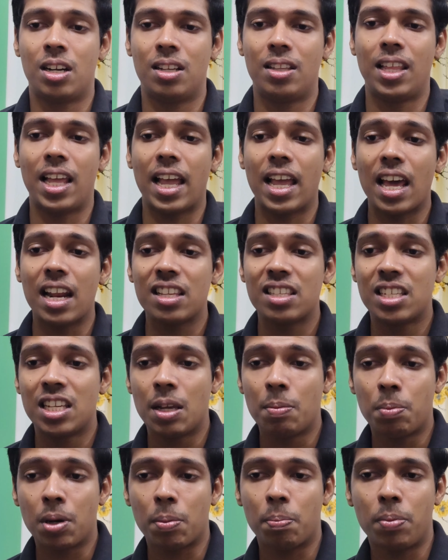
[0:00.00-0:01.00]
they are
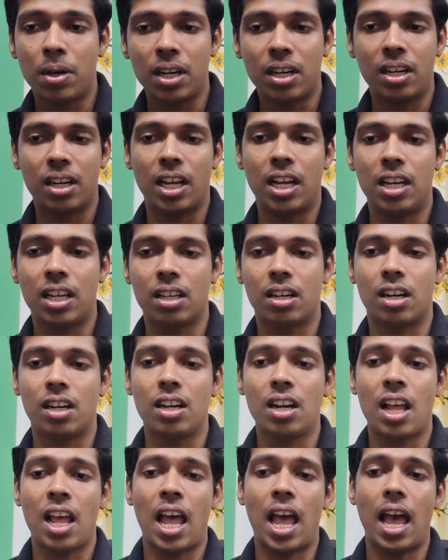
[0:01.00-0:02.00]
cheaper per training
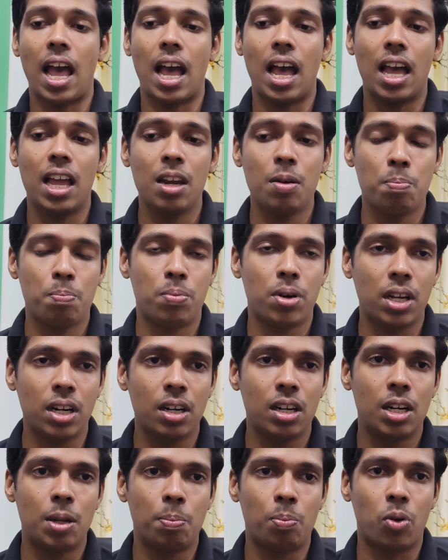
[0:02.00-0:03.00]
run and
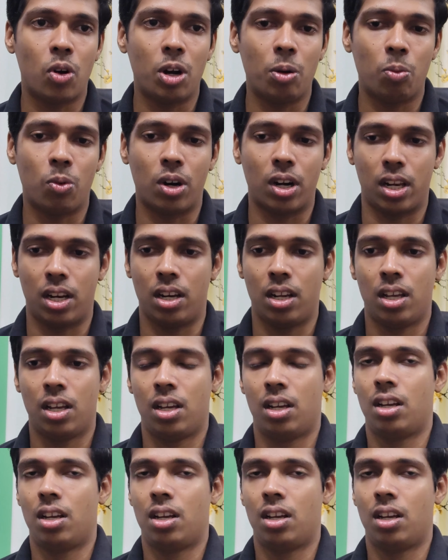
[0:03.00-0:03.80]
per deployed model.